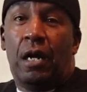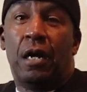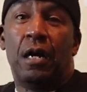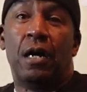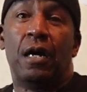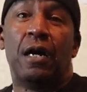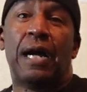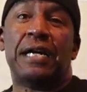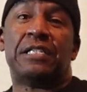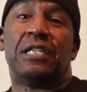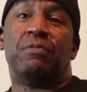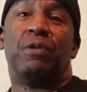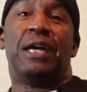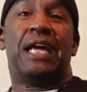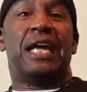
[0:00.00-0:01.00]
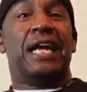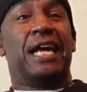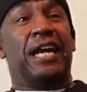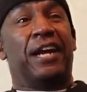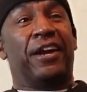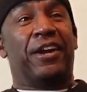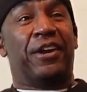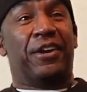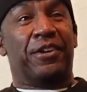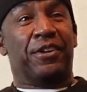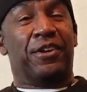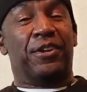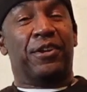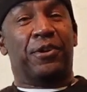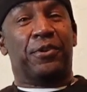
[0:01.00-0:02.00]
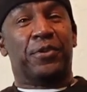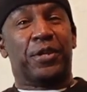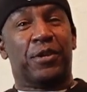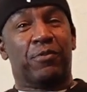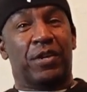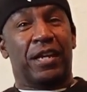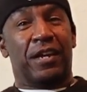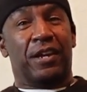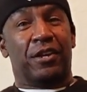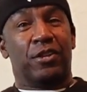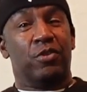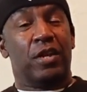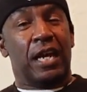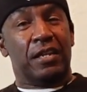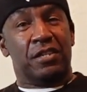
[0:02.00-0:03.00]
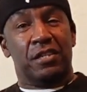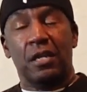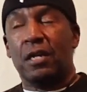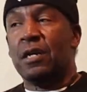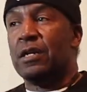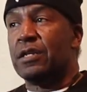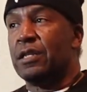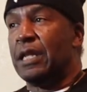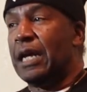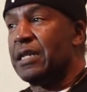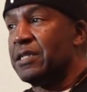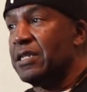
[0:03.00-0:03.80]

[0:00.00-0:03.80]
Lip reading: oh, I see, we here. You know, you here. You gotta. A lot of